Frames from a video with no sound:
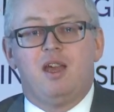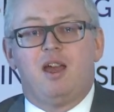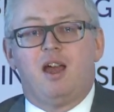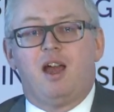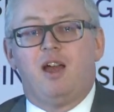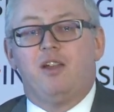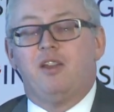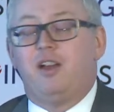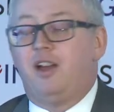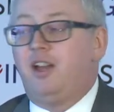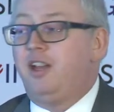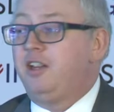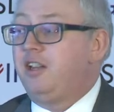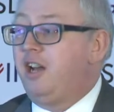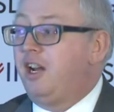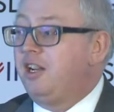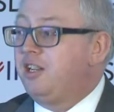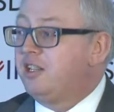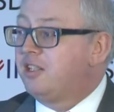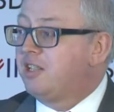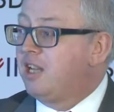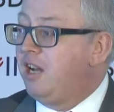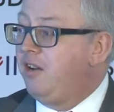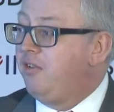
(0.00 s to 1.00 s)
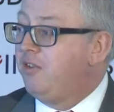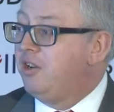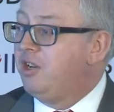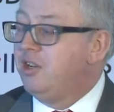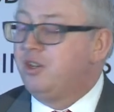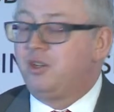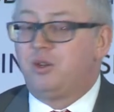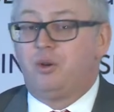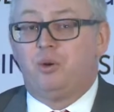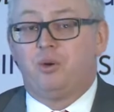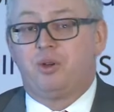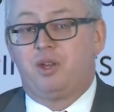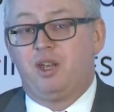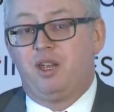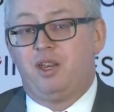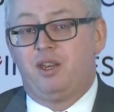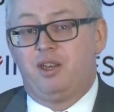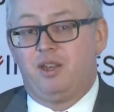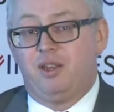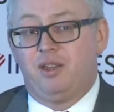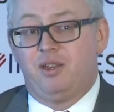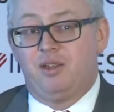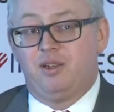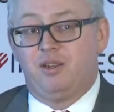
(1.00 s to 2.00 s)
And I discovered in
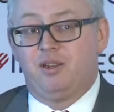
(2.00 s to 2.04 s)
talking